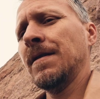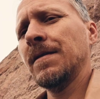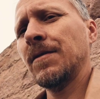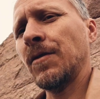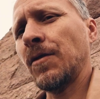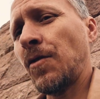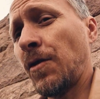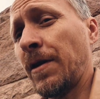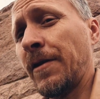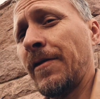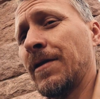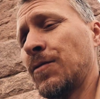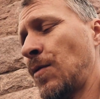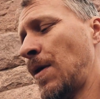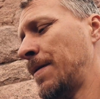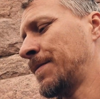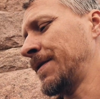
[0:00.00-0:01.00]
So according to
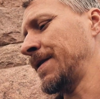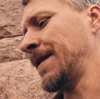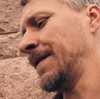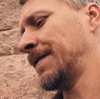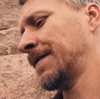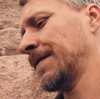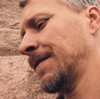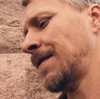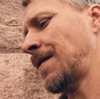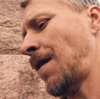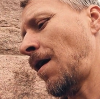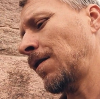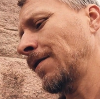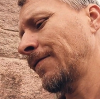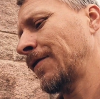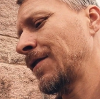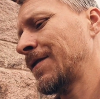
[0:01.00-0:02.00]
this website,
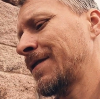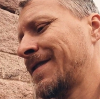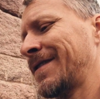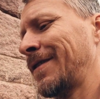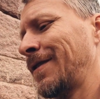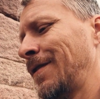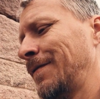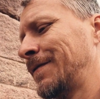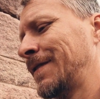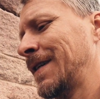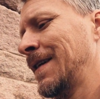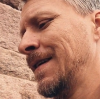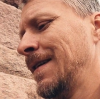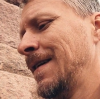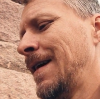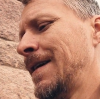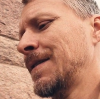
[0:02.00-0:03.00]
Oliver served
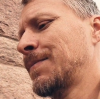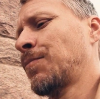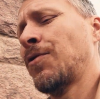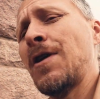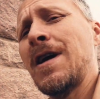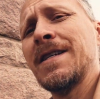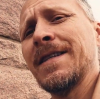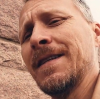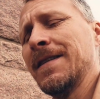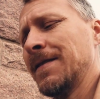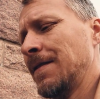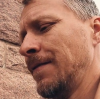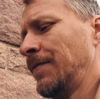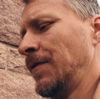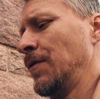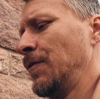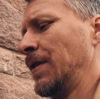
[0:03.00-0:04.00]
as president
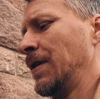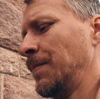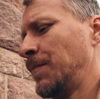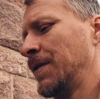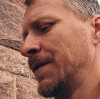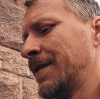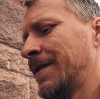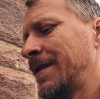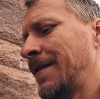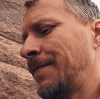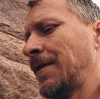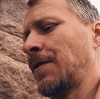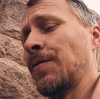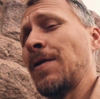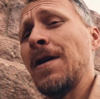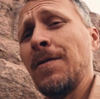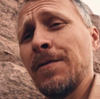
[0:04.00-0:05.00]
of Union
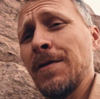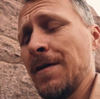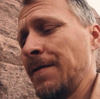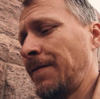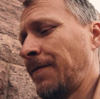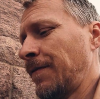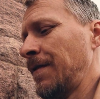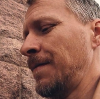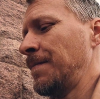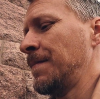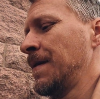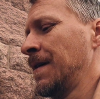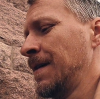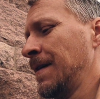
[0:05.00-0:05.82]
Pacific Railroad from